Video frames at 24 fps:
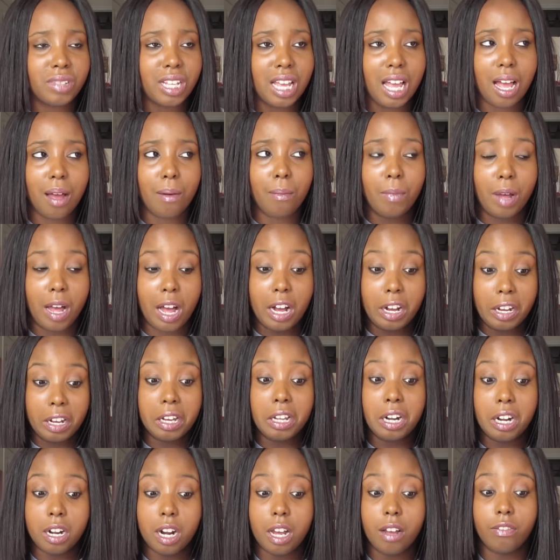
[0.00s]
a
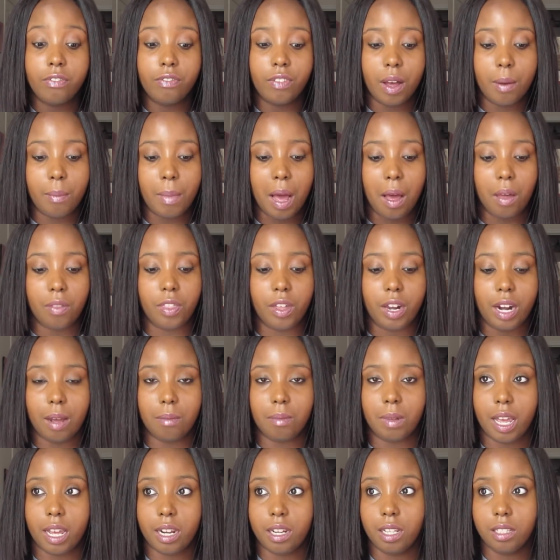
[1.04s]
good enough amount that
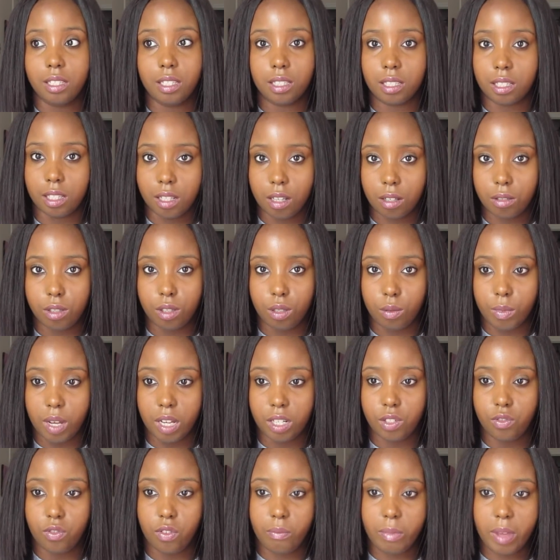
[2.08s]
I'm like, this is a little too
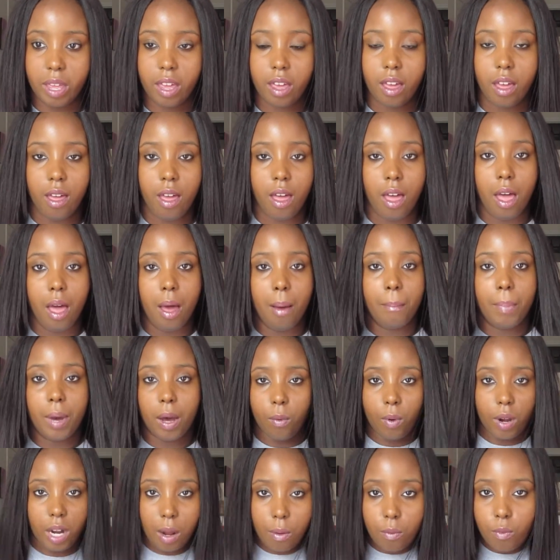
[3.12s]
much for me.
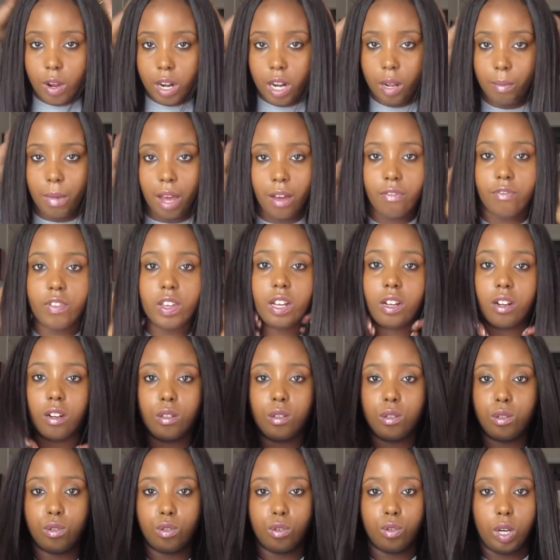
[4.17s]
But when I'm running my
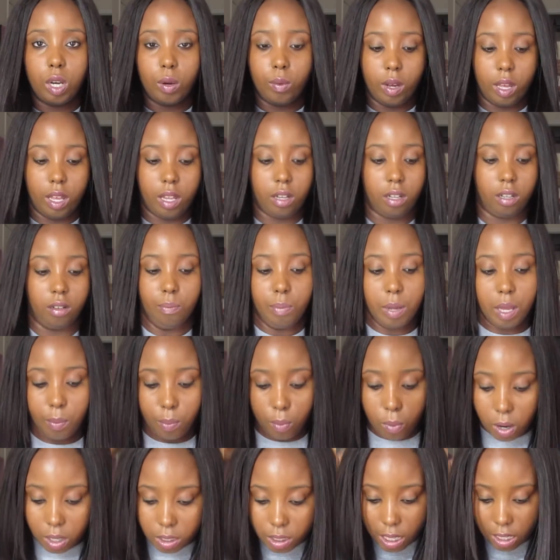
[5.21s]
fingers through it, when
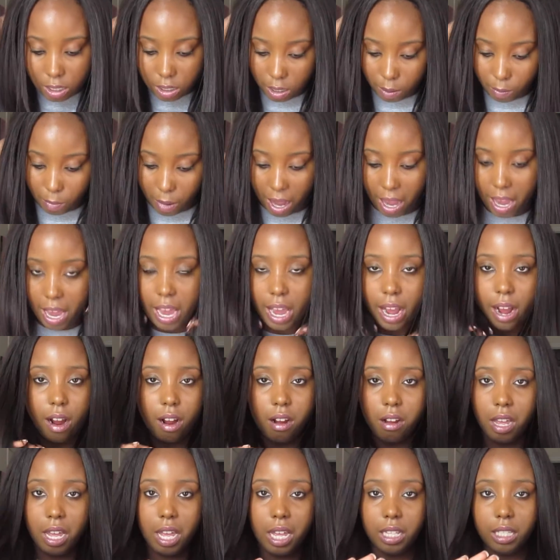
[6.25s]
people are touching my
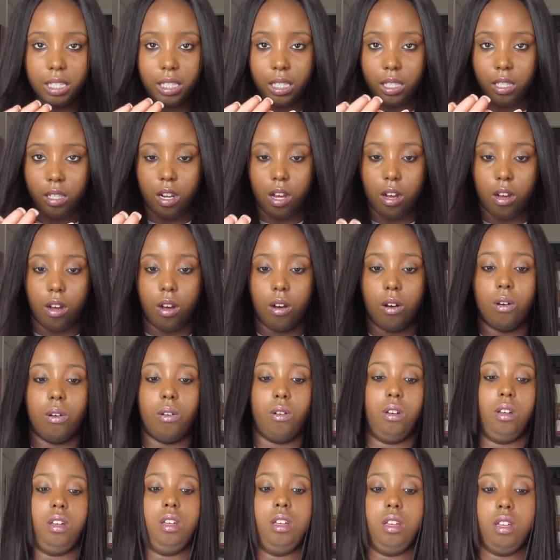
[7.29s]
hair, it's
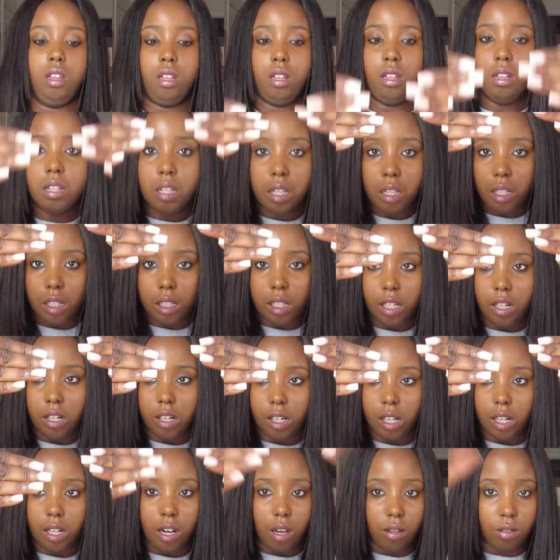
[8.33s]

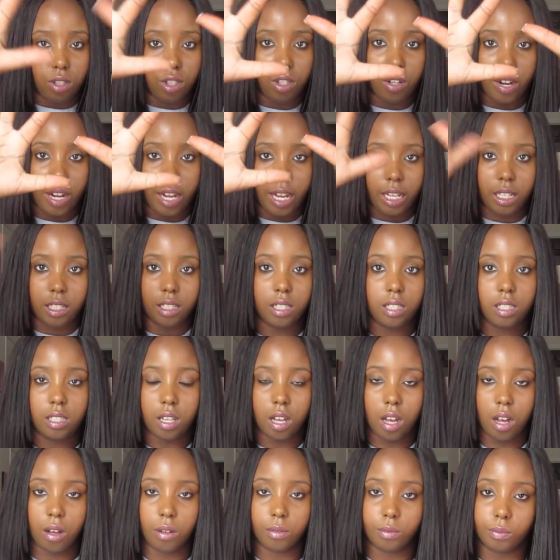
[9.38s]
literally no strands.
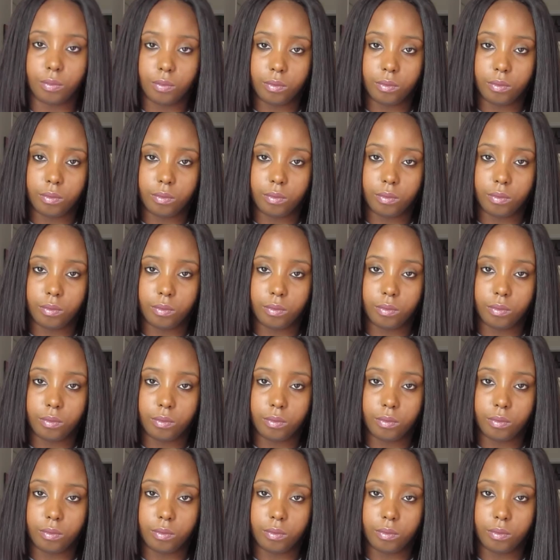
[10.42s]
So